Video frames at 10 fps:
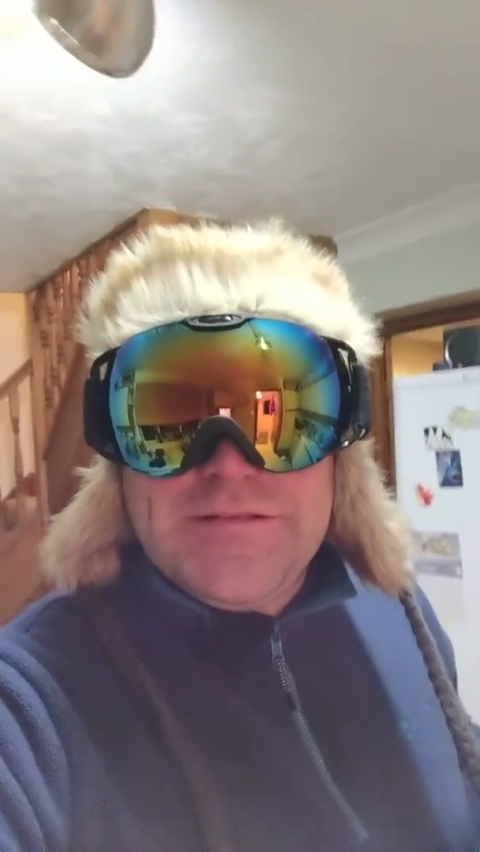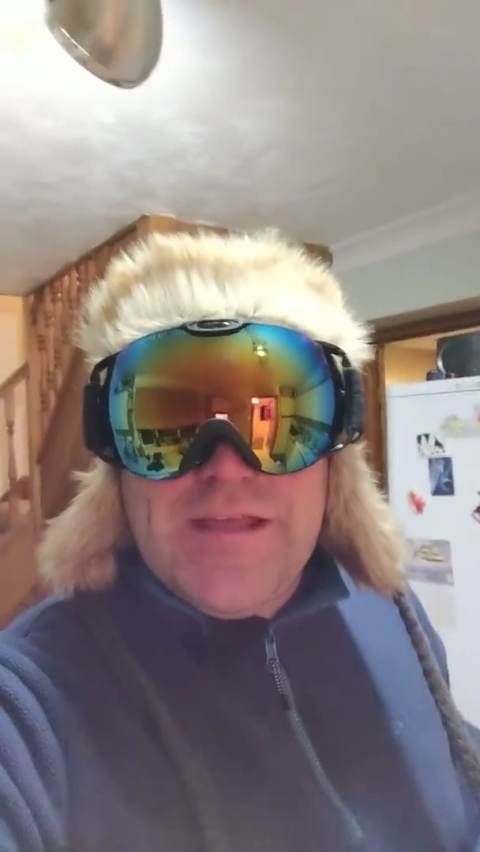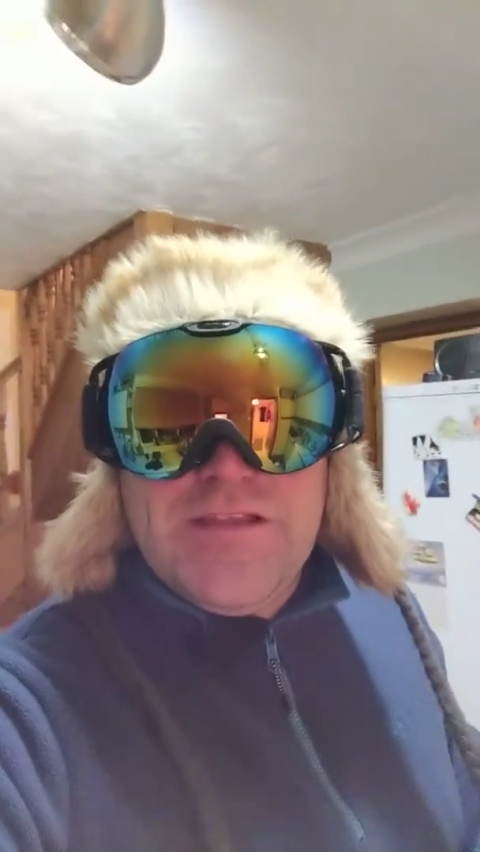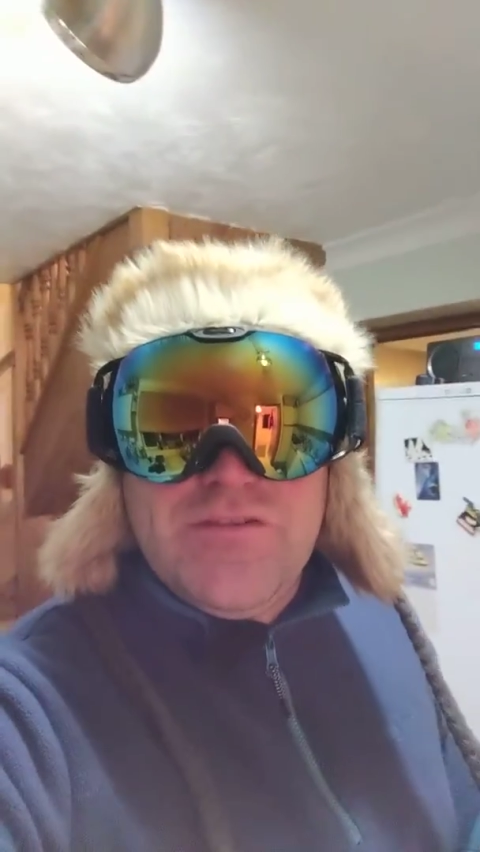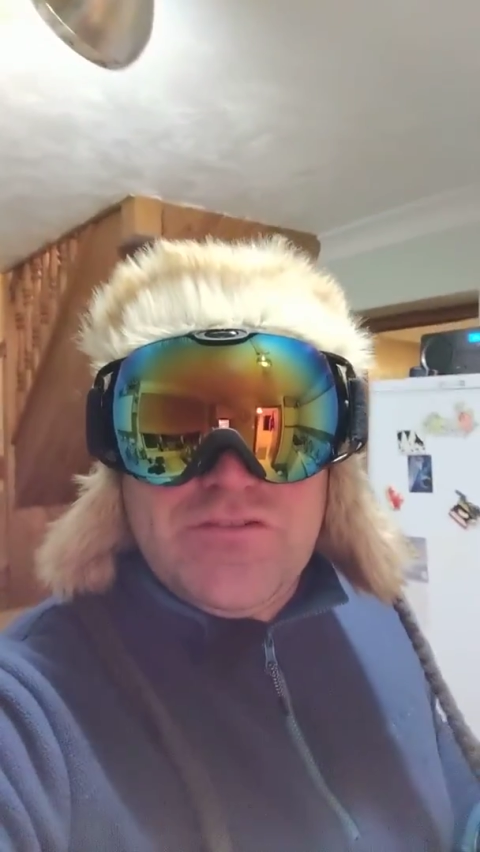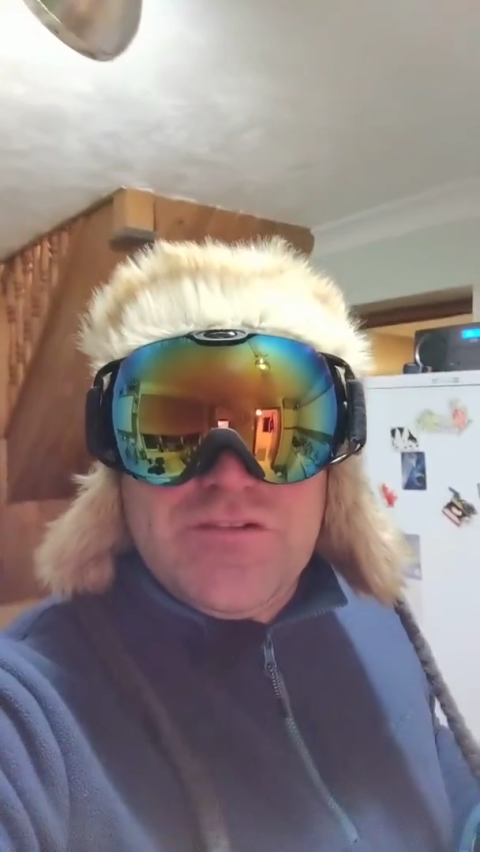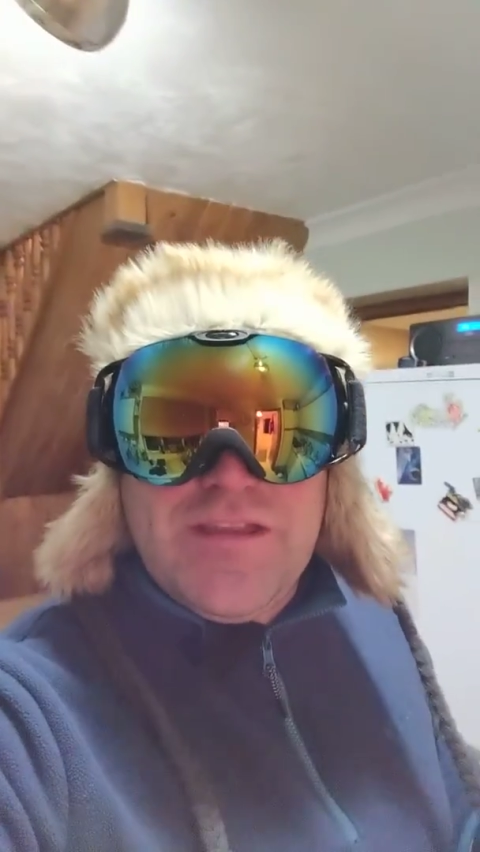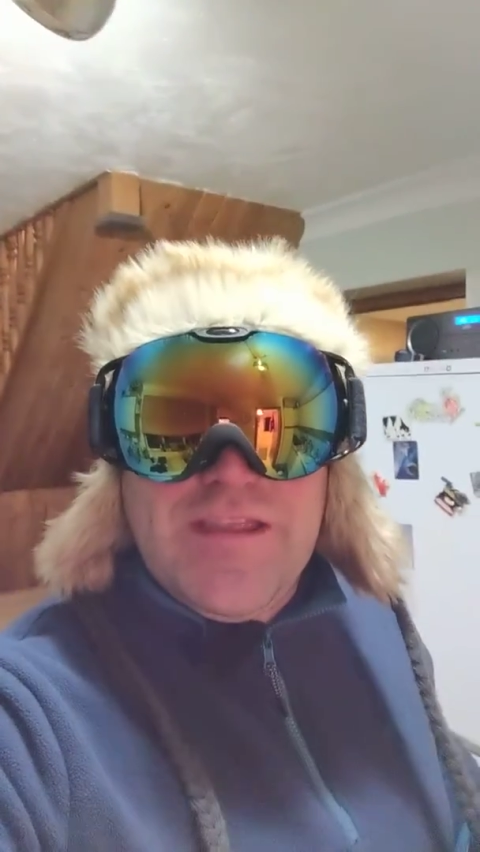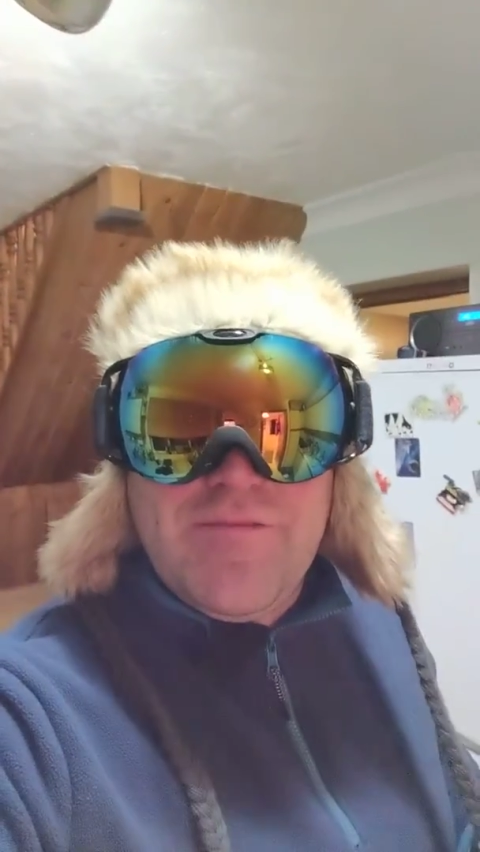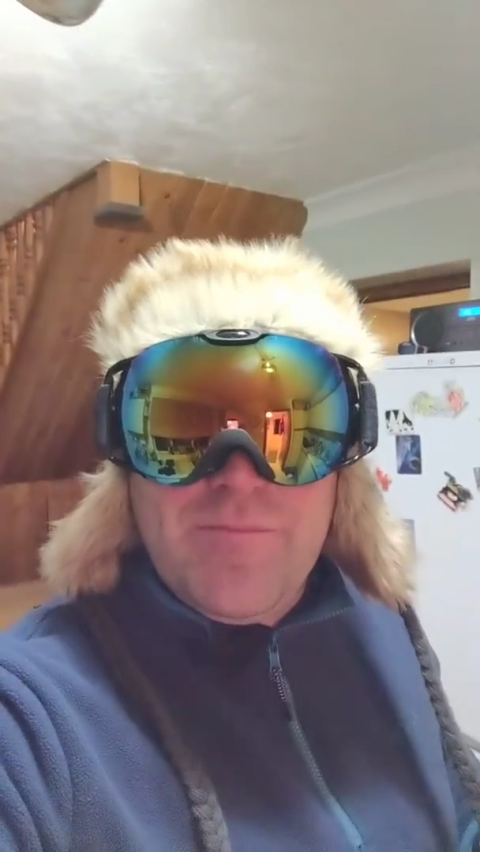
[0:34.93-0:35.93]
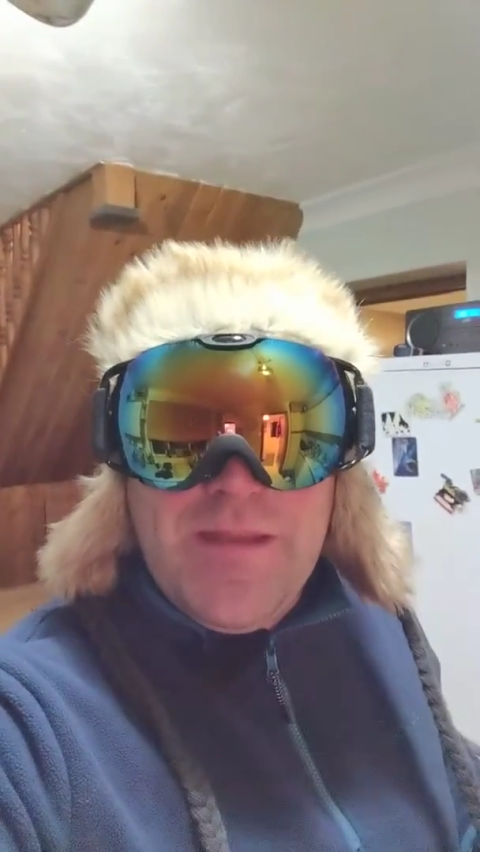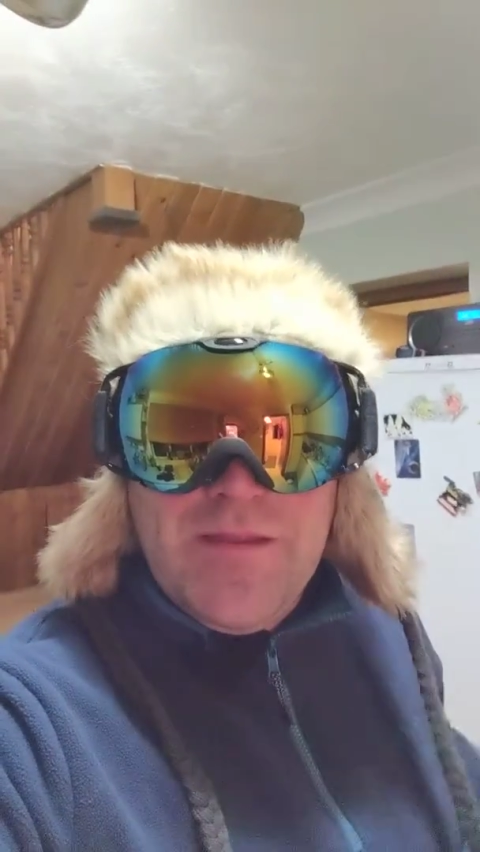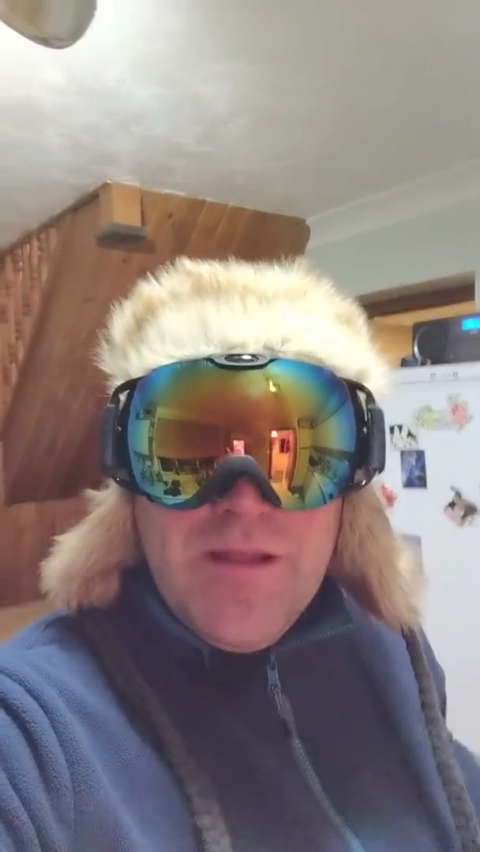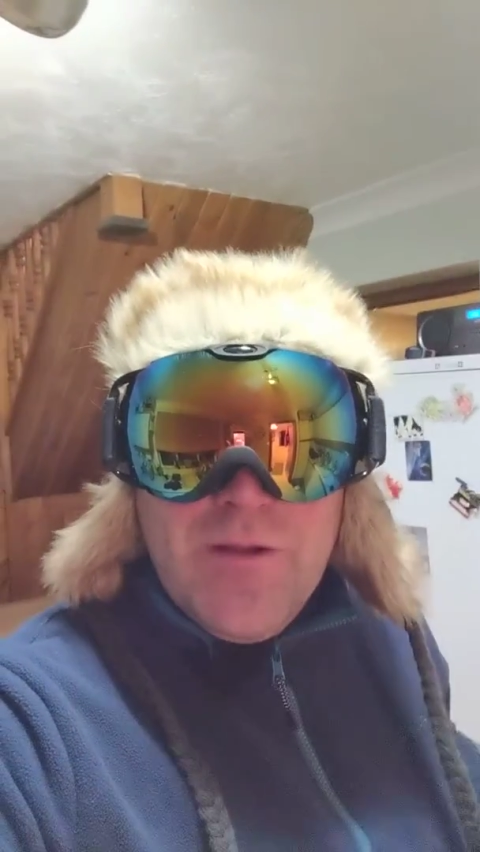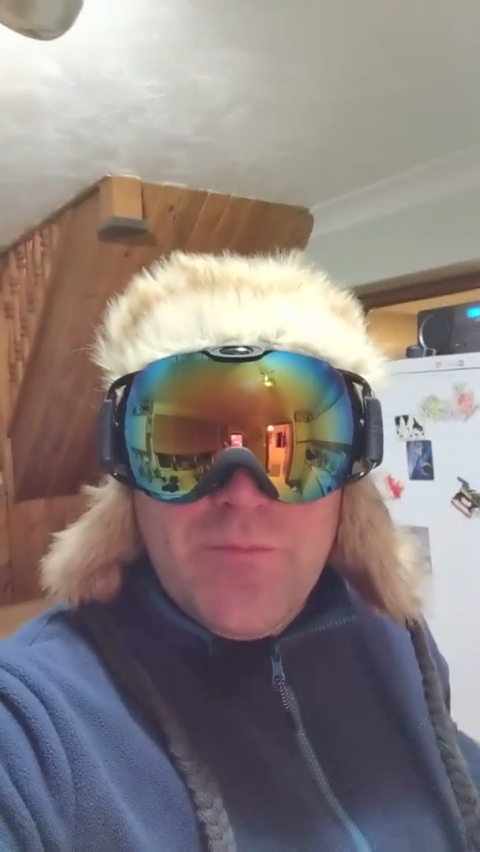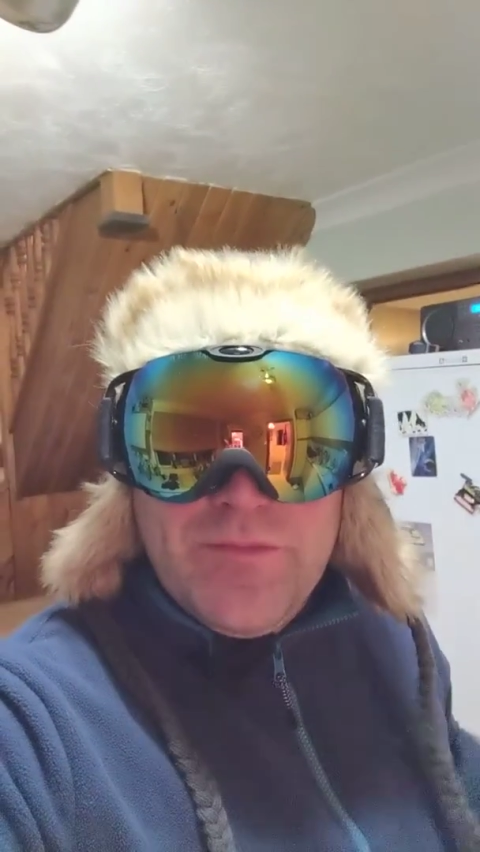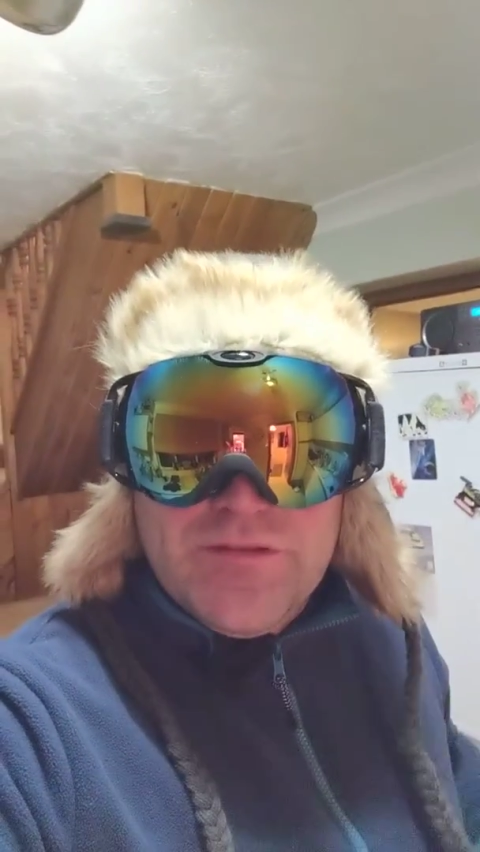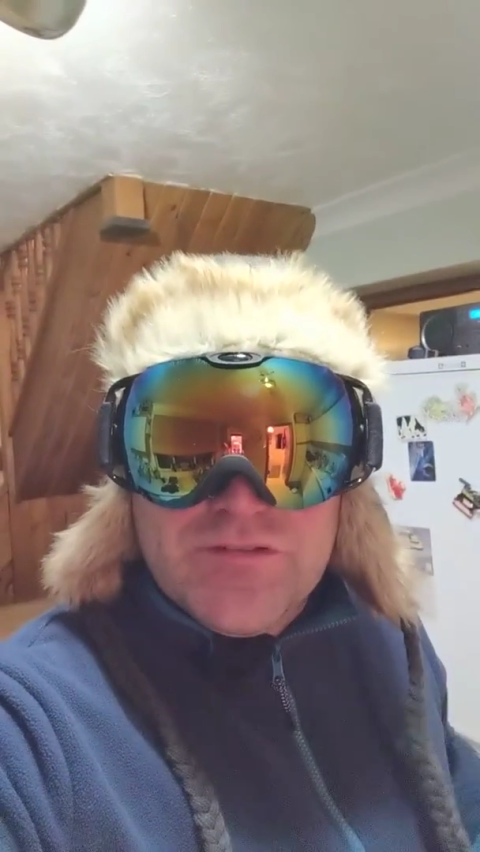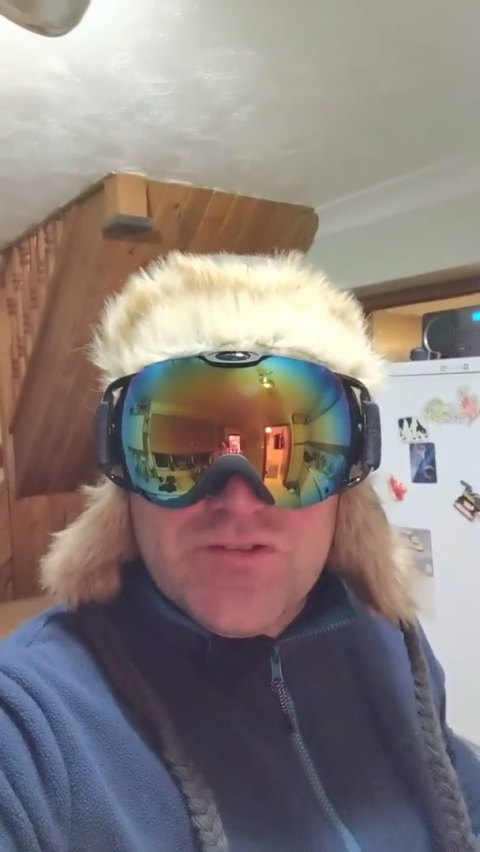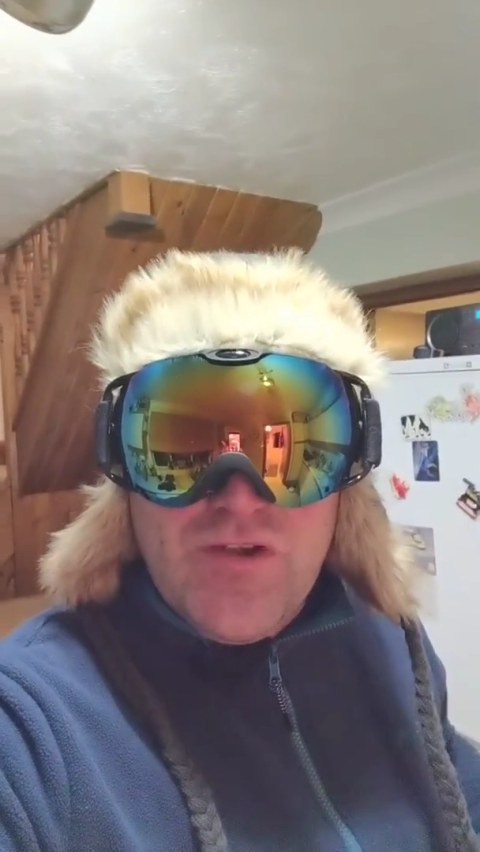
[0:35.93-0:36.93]
that you used to give me with
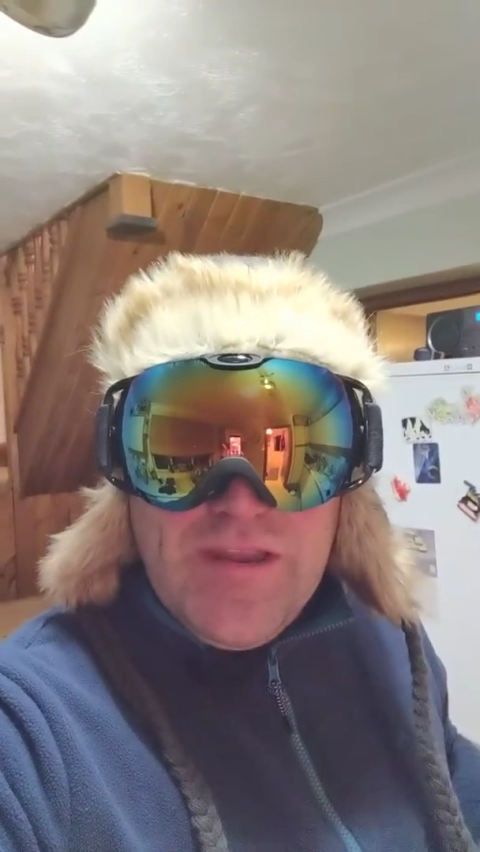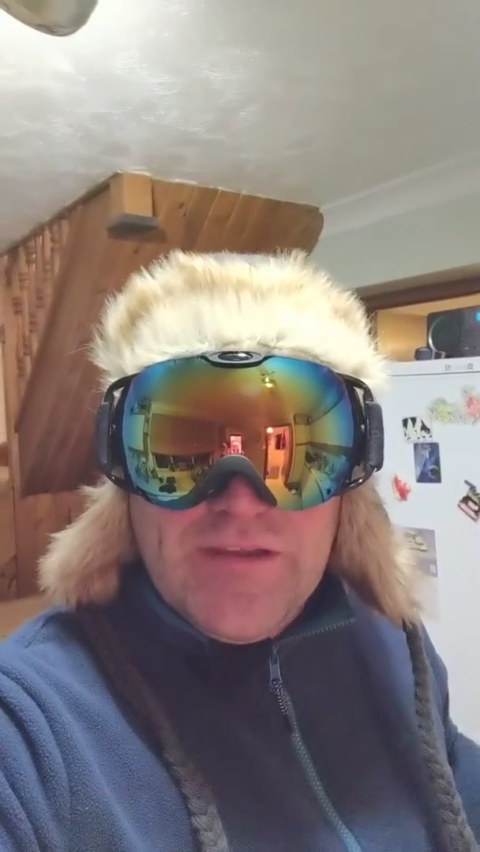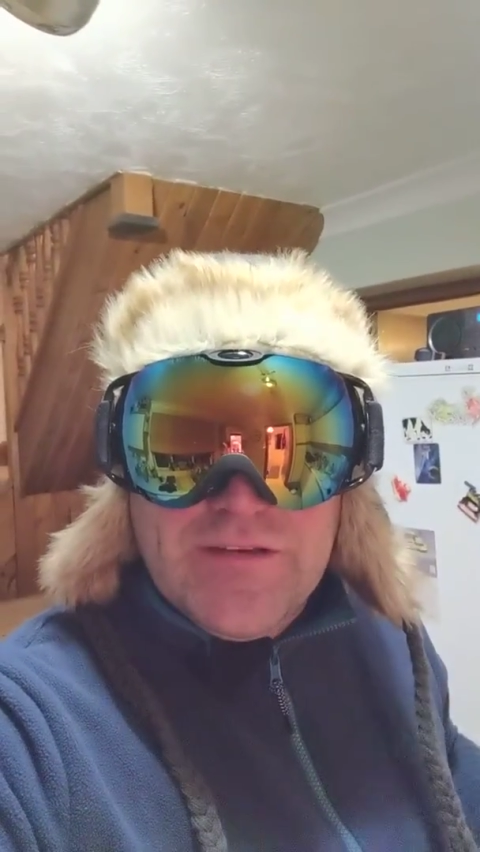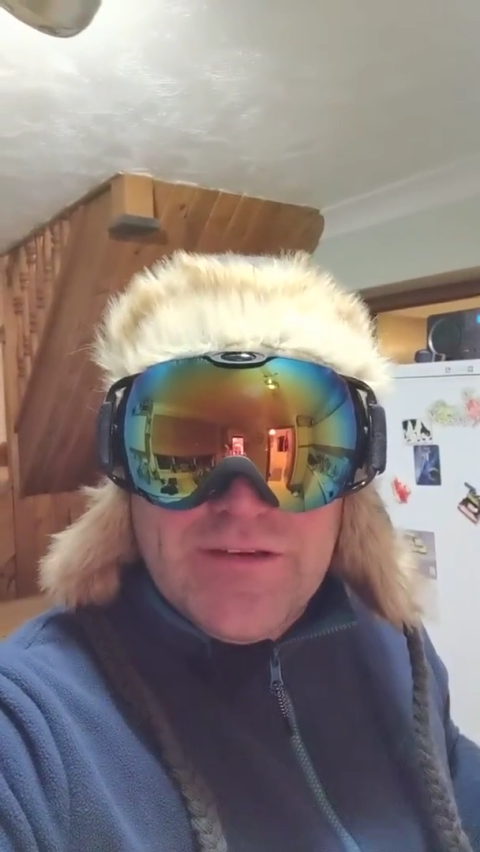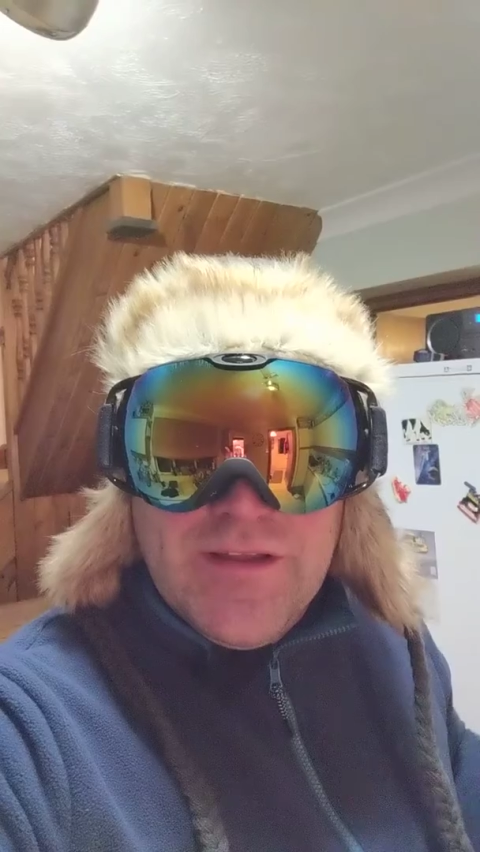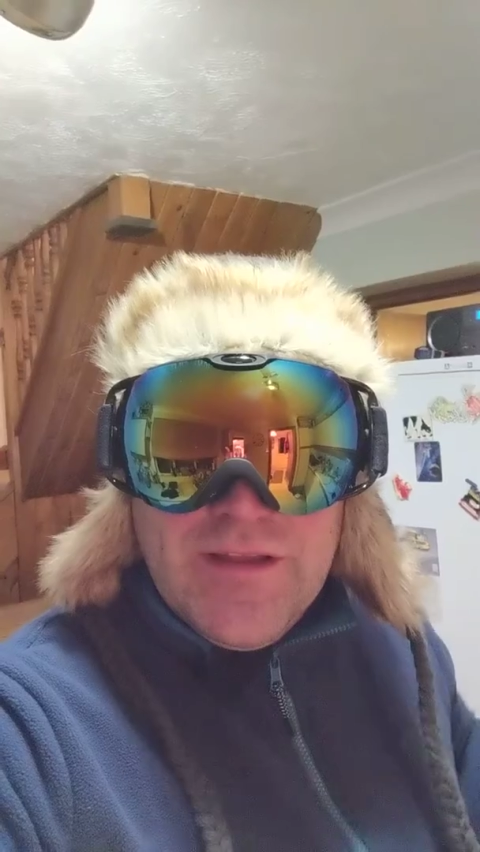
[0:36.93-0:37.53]
the string